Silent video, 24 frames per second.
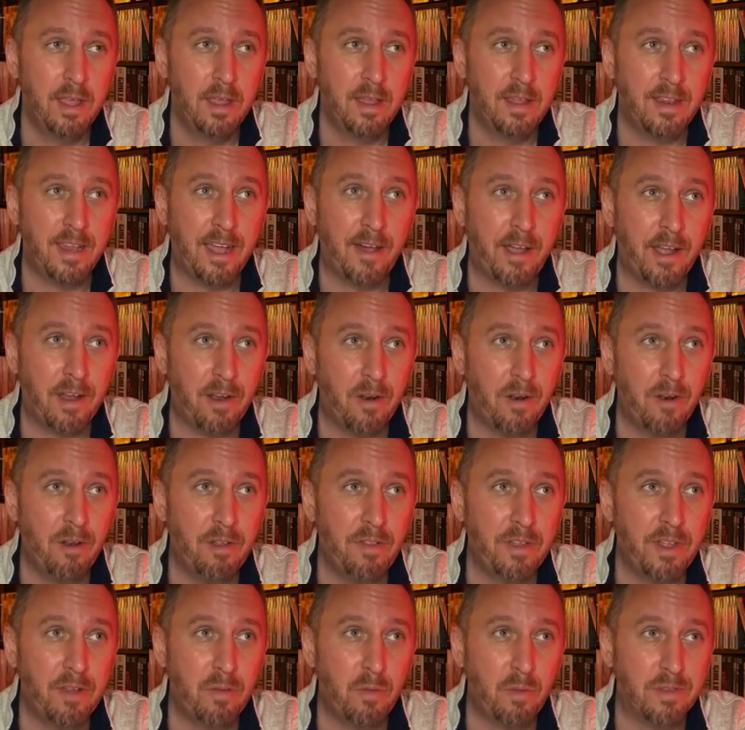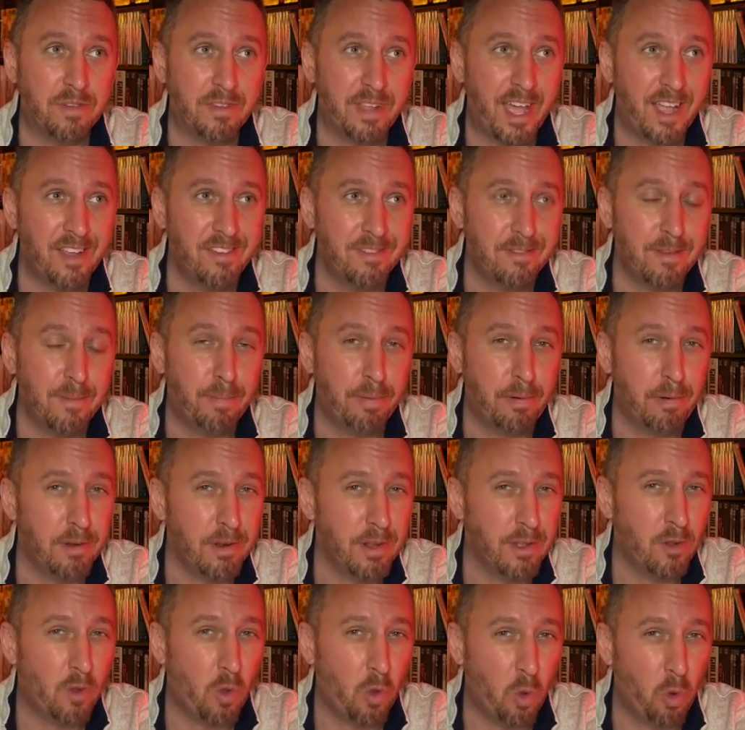Now, I heard that it was actually
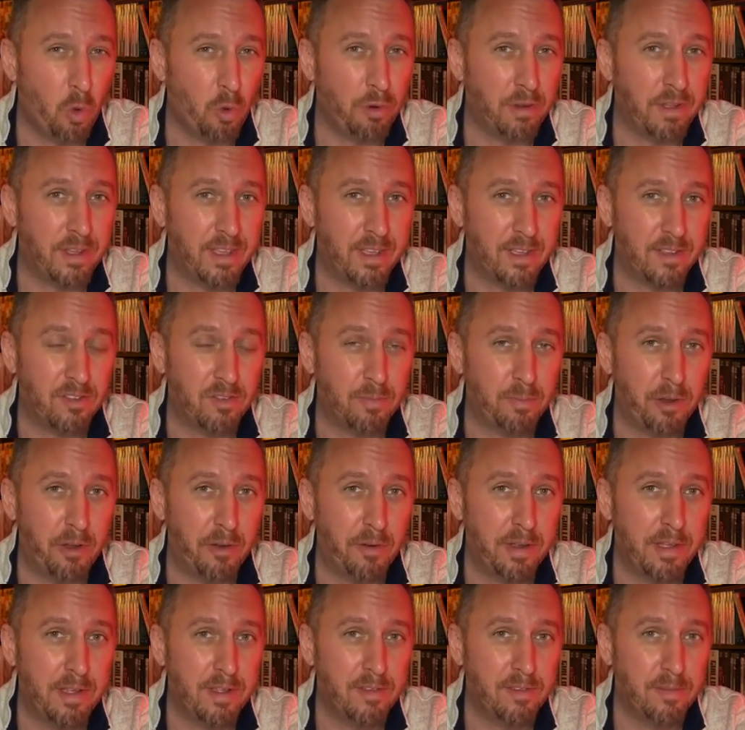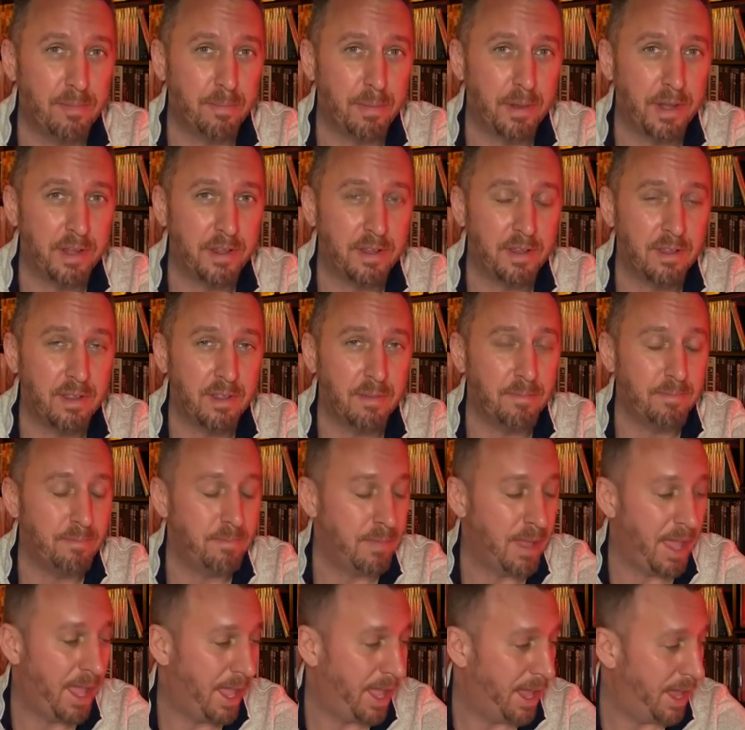pretty cool to experience, but
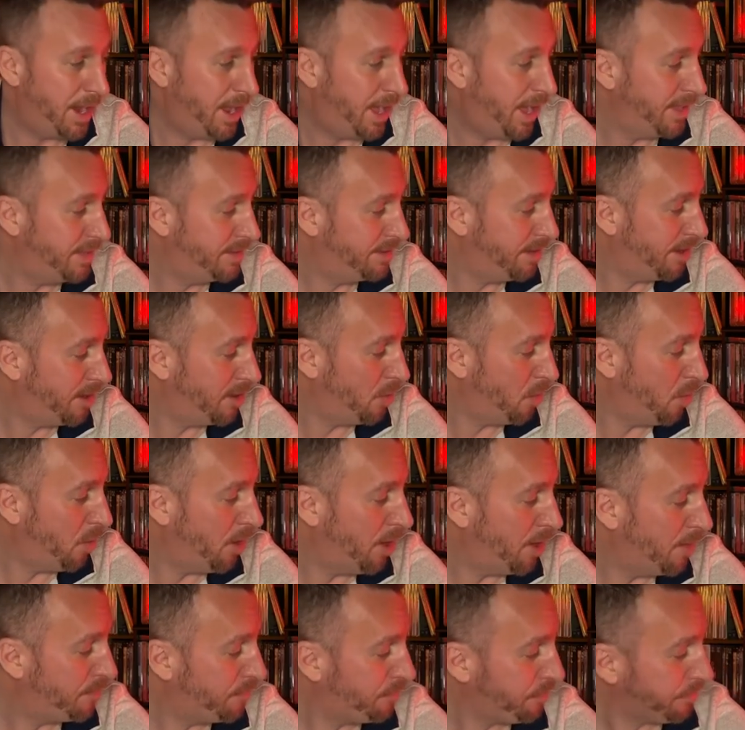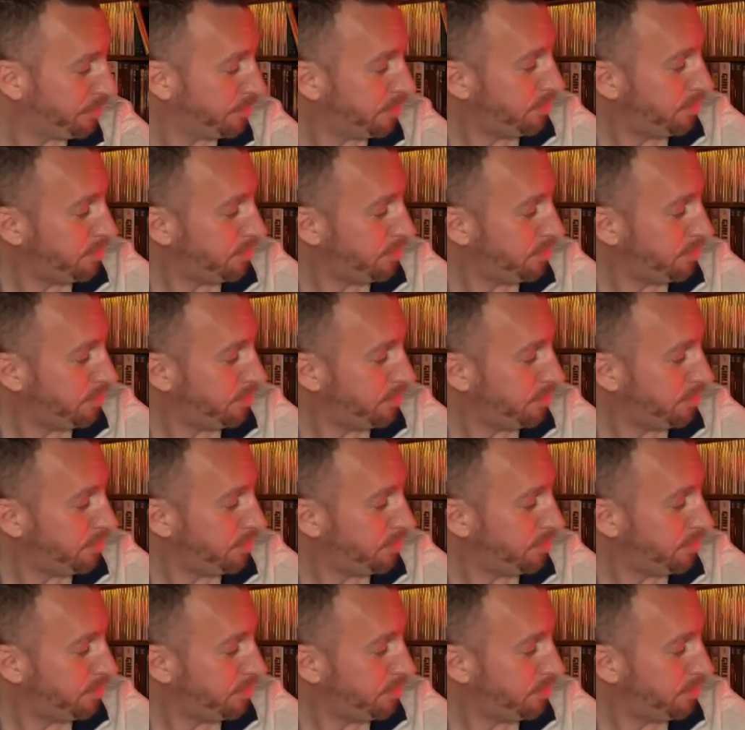man, I tell you what,